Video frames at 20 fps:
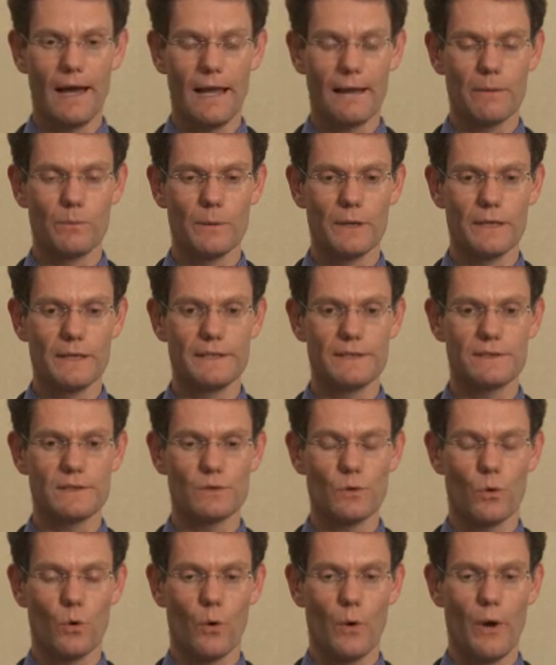We
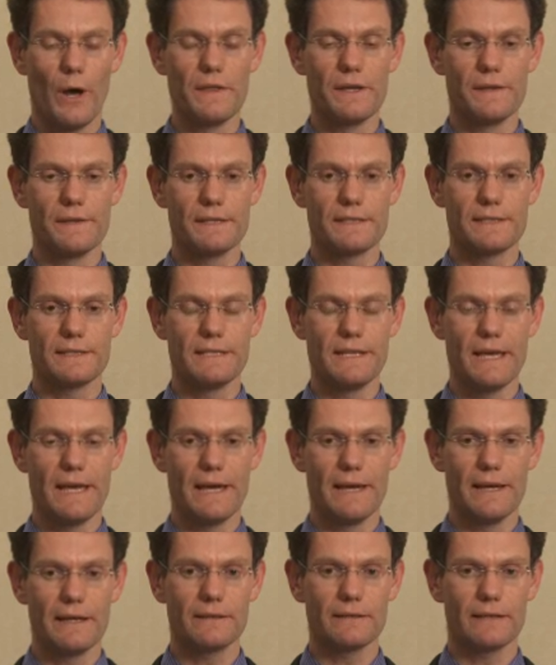saw earlier this
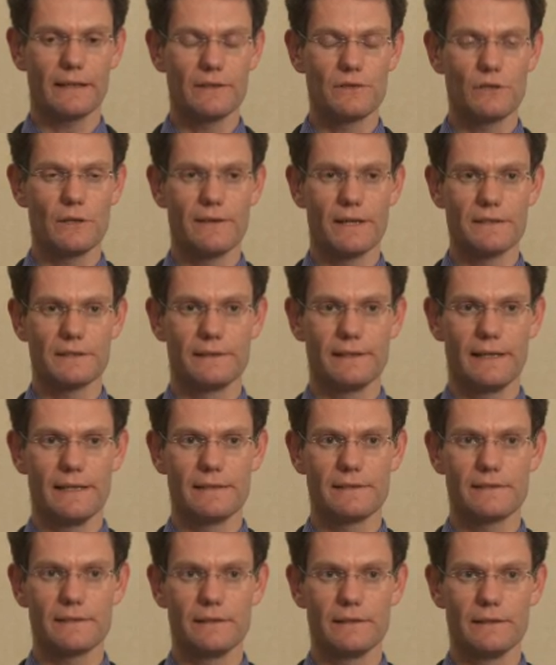year, in
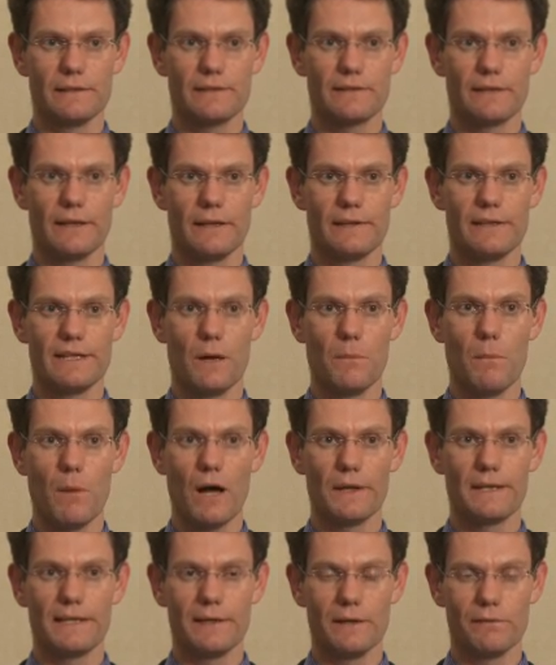2008, that the
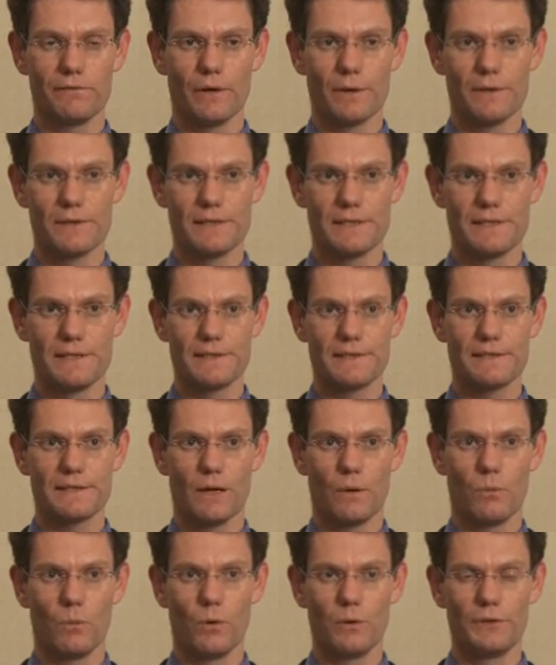Omani authorities
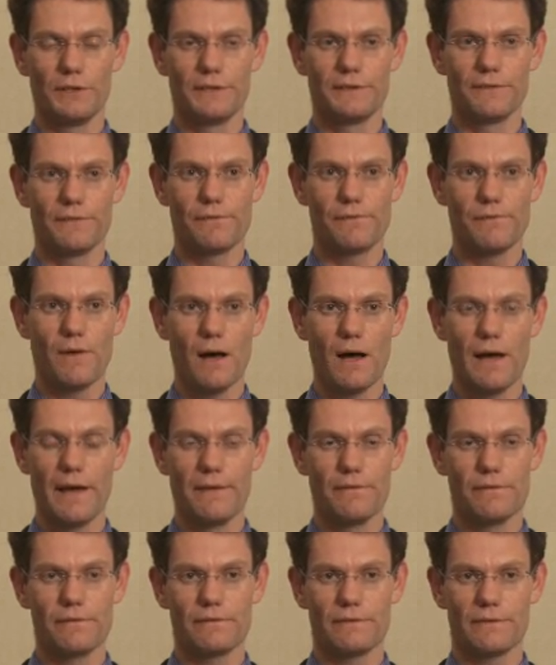awarded
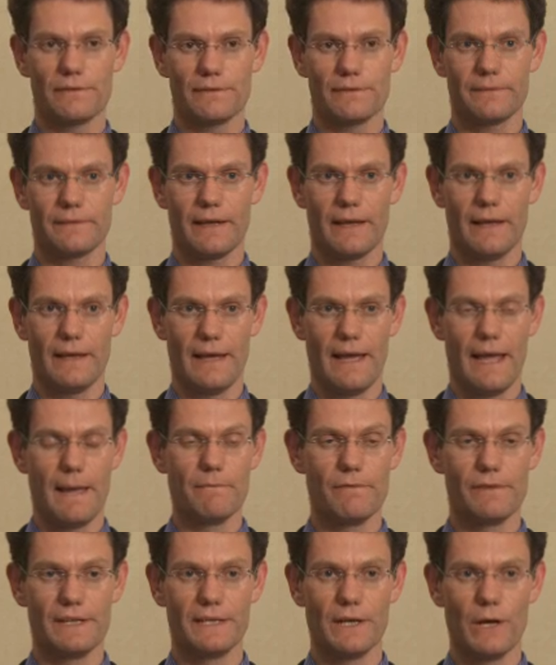5
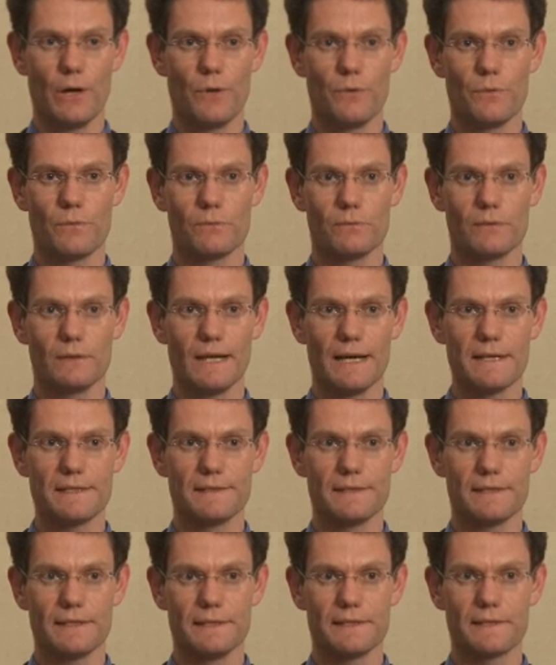MVNO
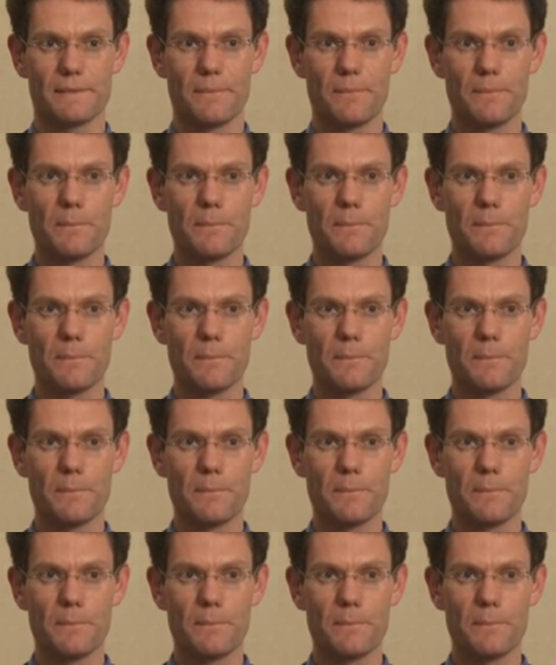licenses.